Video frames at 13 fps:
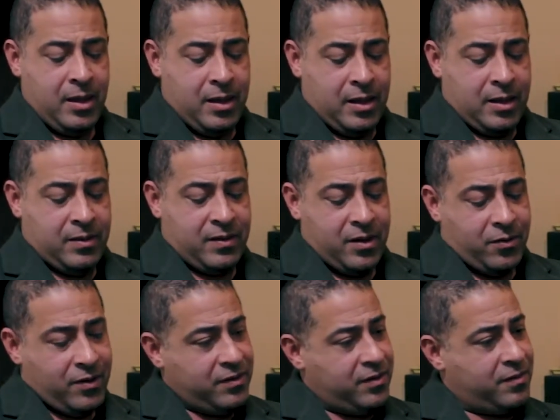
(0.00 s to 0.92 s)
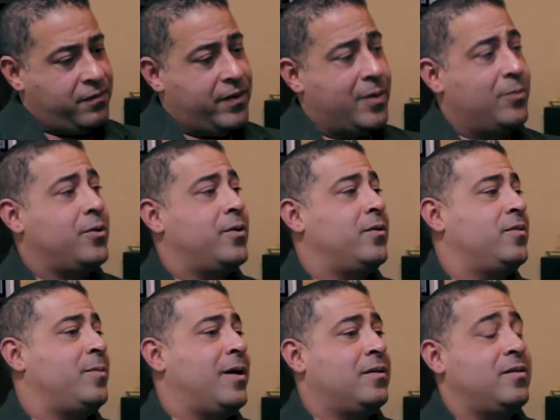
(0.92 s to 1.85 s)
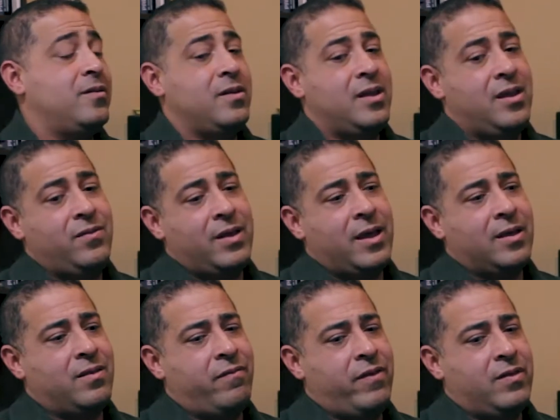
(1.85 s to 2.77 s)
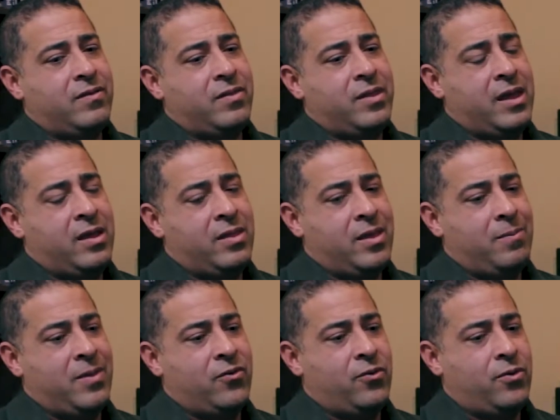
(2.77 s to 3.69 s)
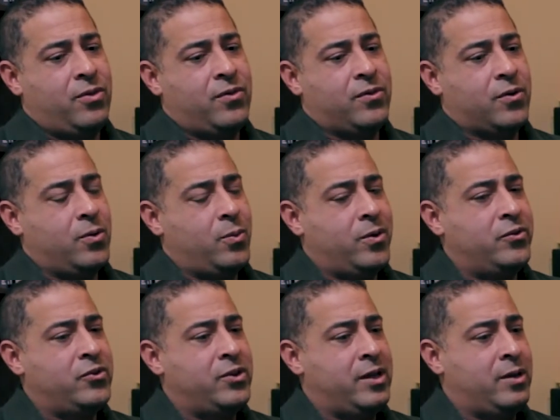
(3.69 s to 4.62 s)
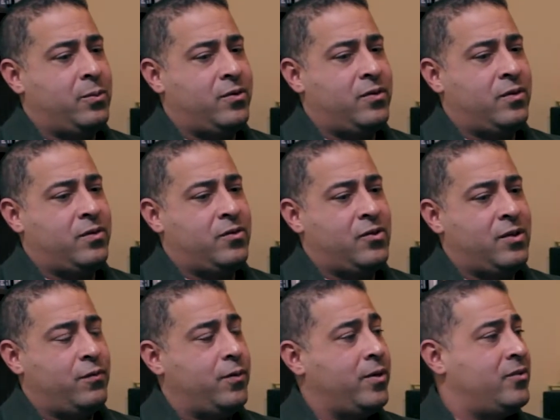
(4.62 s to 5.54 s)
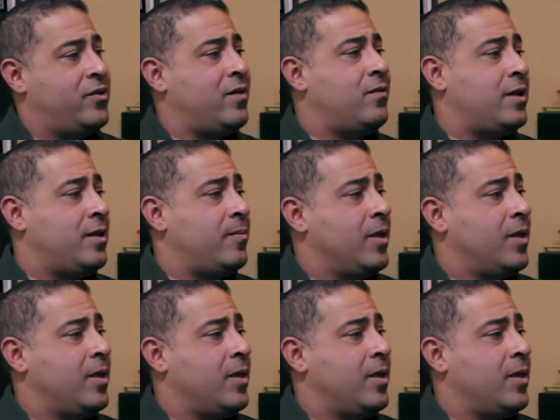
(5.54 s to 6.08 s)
it decreases inflammatory responses. It even activates, they measured the SIRT1 gene, which is the gene for longevity.